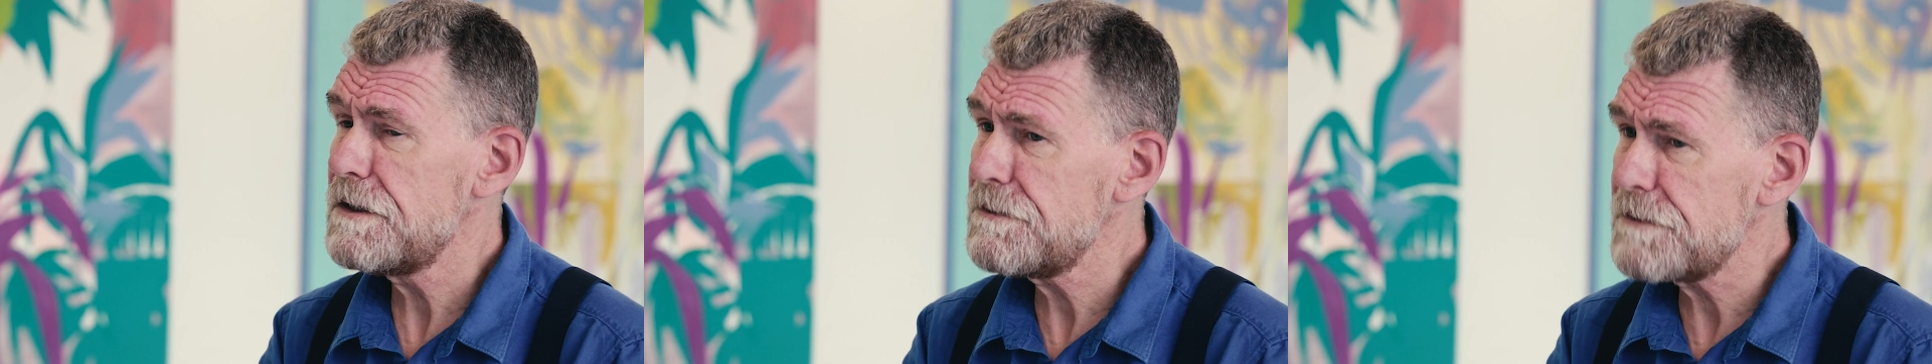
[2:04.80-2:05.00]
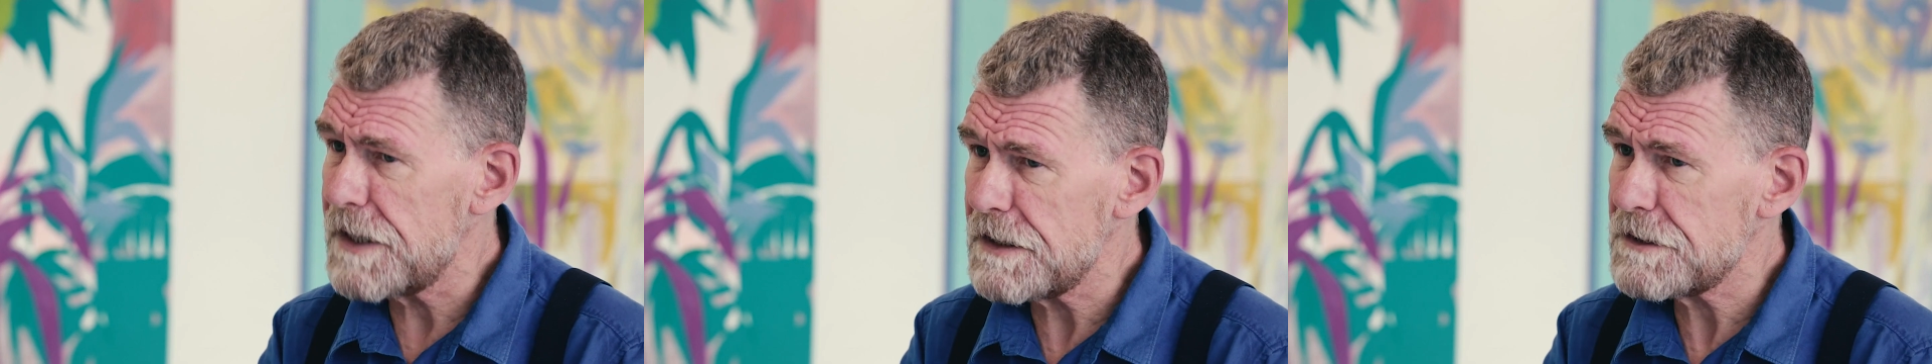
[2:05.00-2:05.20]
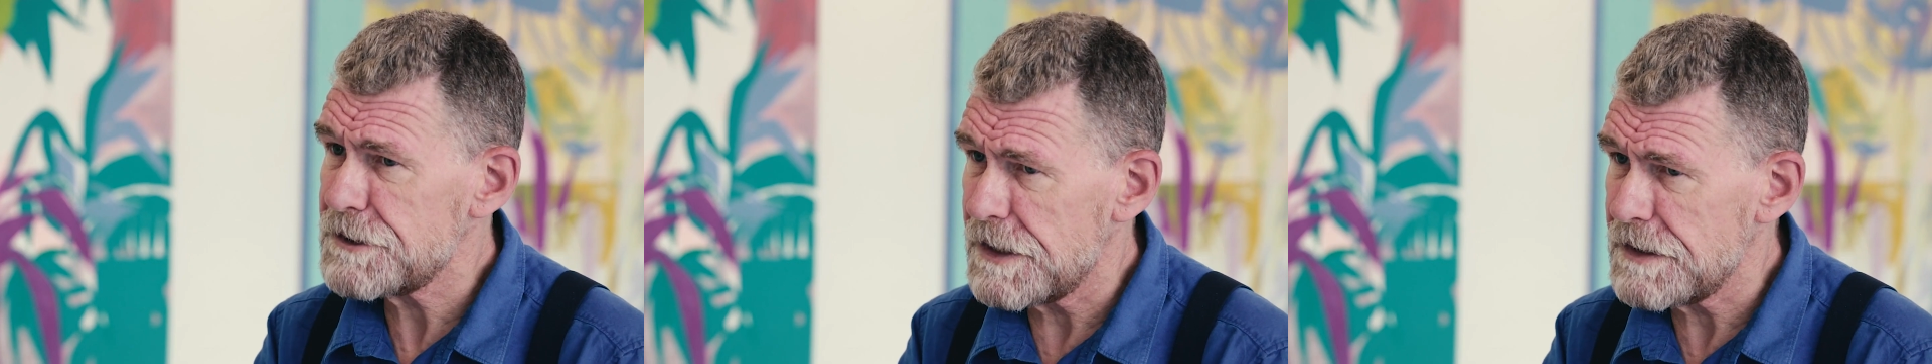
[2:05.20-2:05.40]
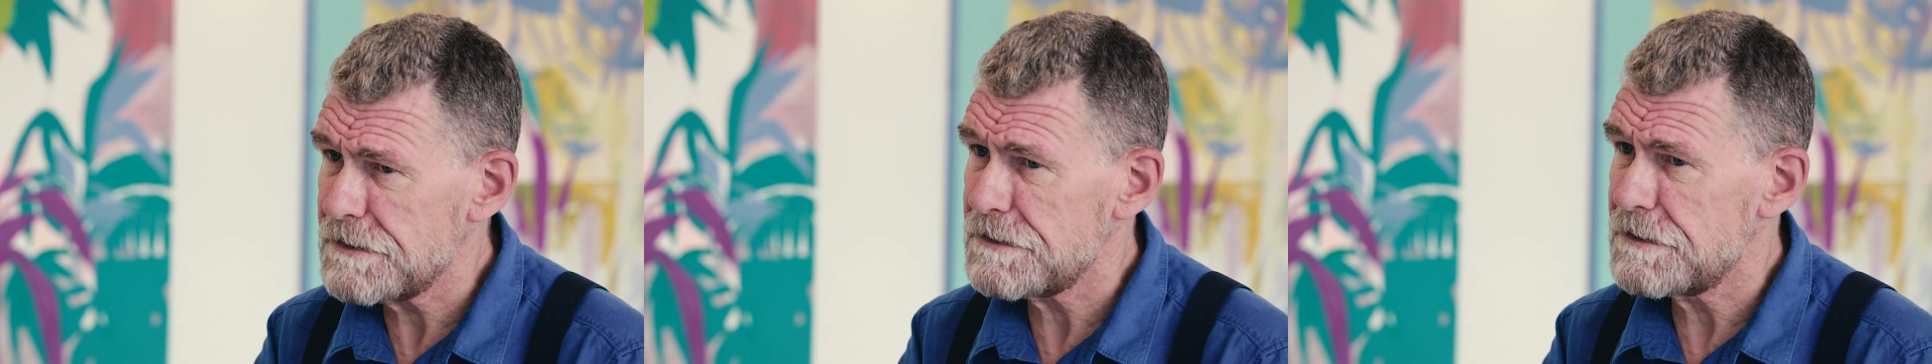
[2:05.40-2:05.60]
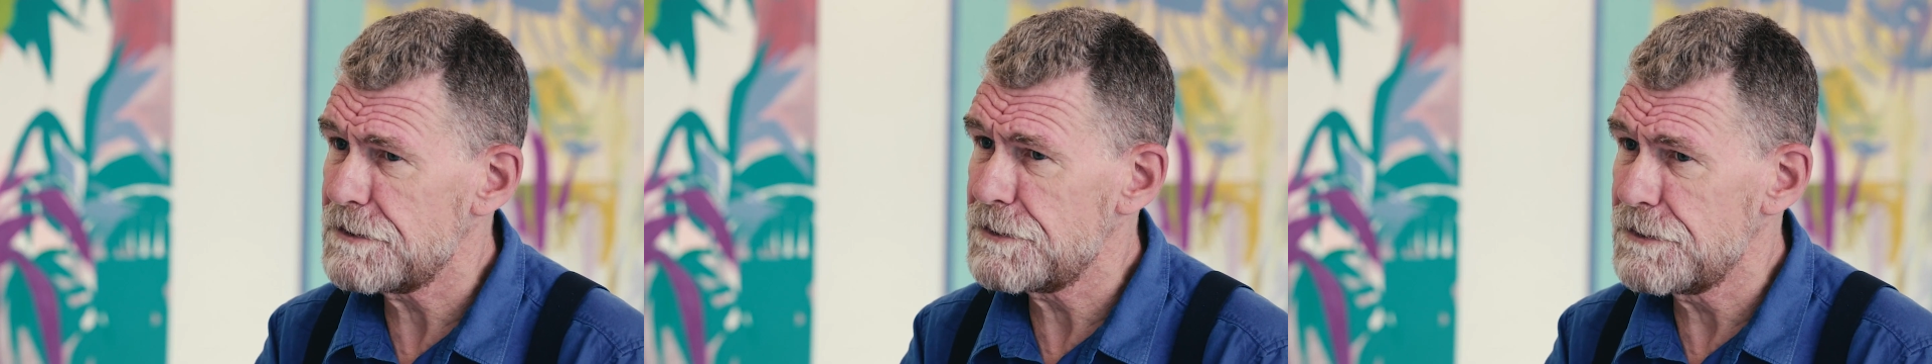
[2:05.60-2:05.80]
You get a
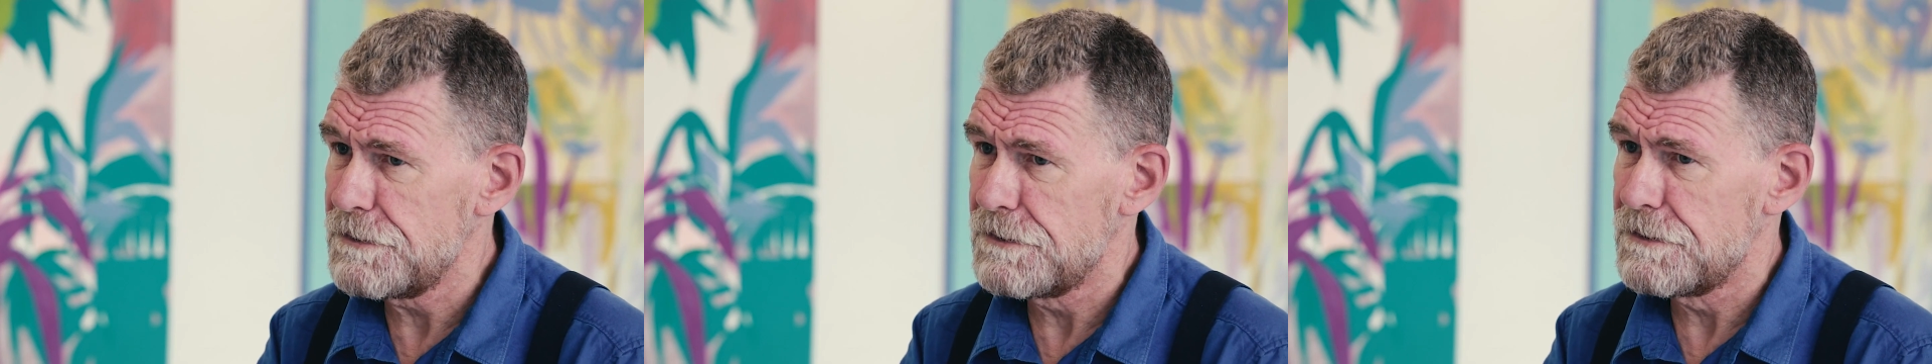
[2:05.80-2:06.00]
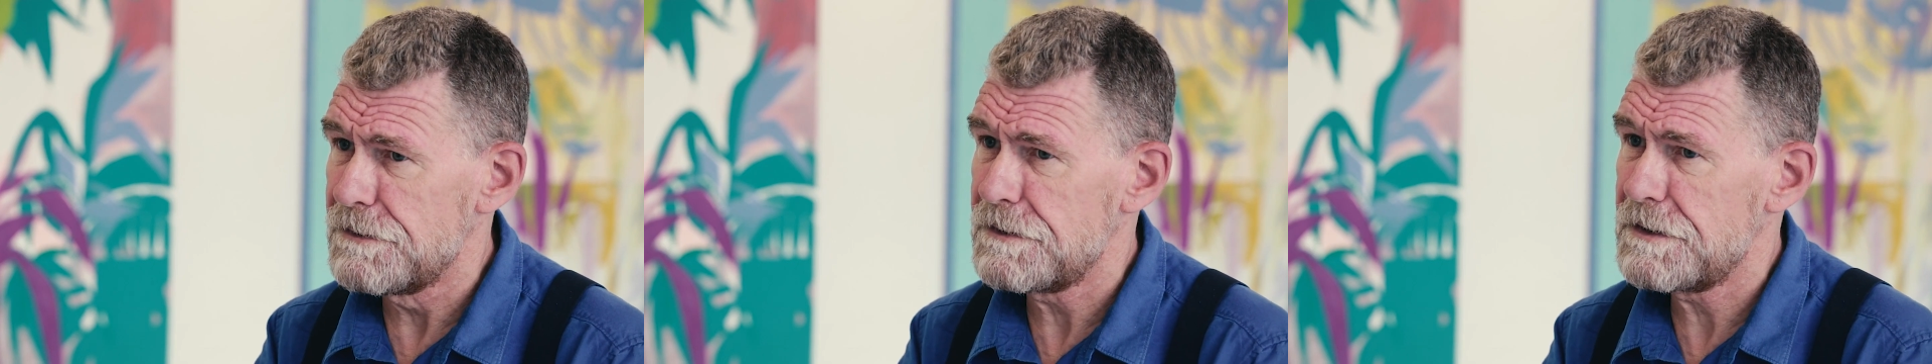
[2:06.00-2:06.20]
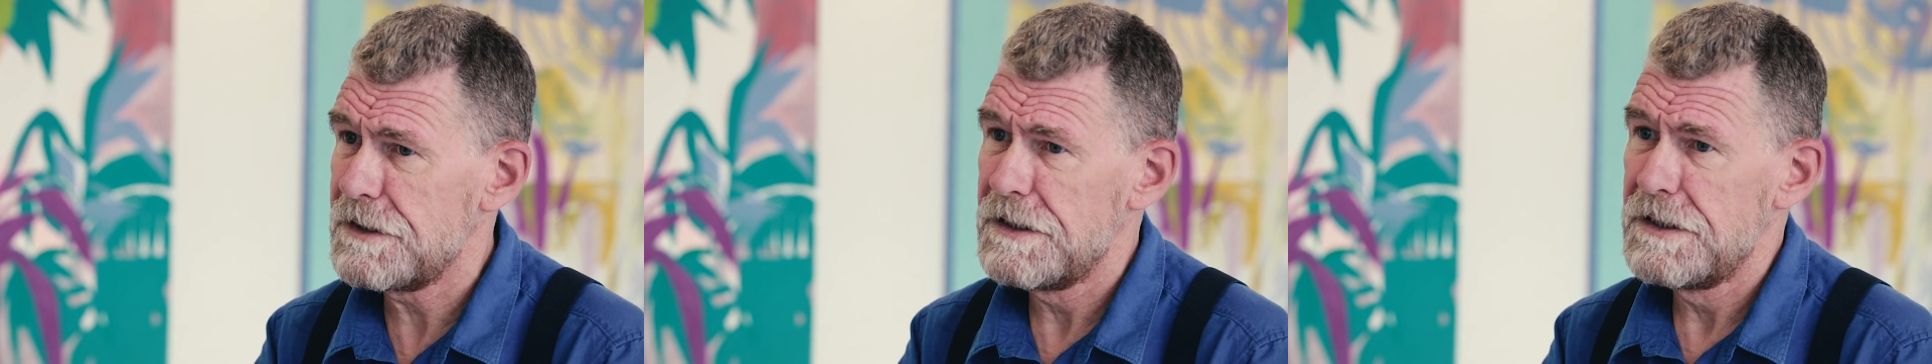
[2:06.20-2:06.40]
chance to talk